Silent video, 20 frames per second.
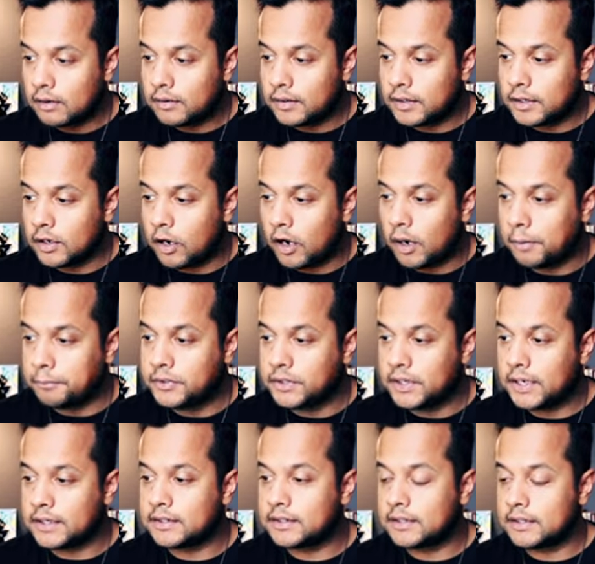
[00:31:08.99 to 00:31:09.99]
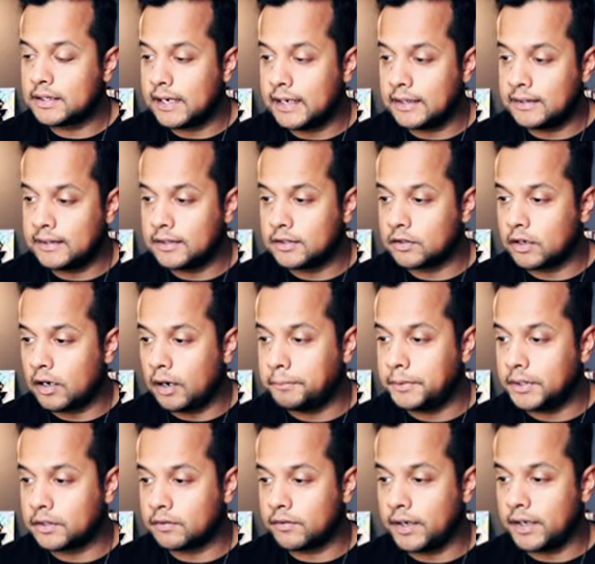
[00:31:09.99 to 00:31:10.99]
the object, and this
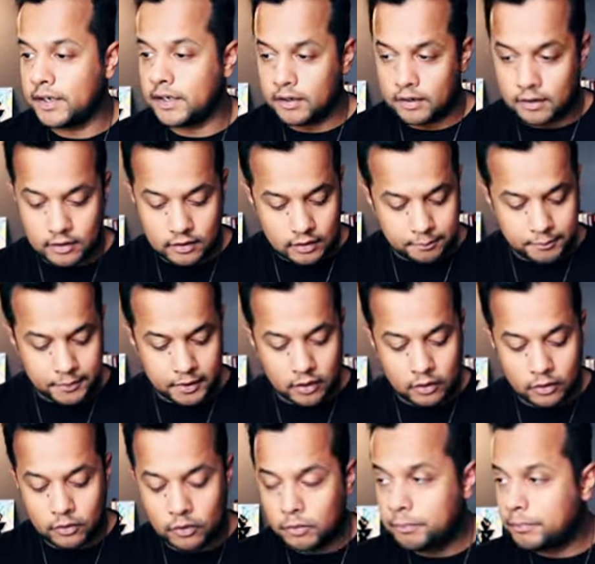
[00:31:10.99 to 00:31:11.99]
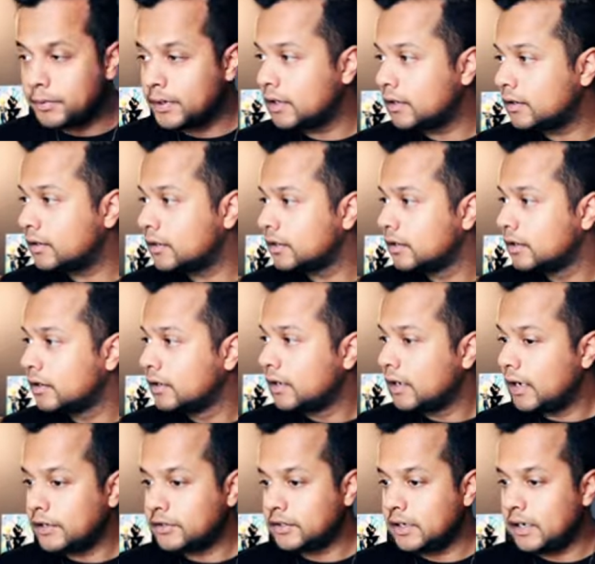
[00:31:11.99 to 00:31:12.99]
object right here. I'm going to group it.
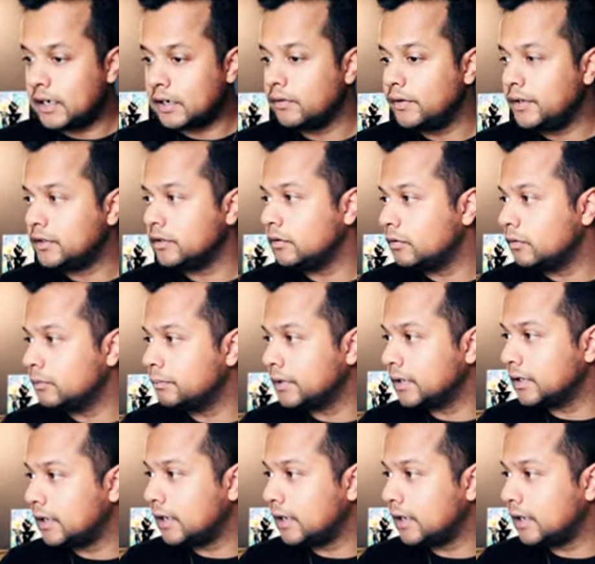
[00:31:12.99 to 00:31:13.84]
Actually, I don't need to group it.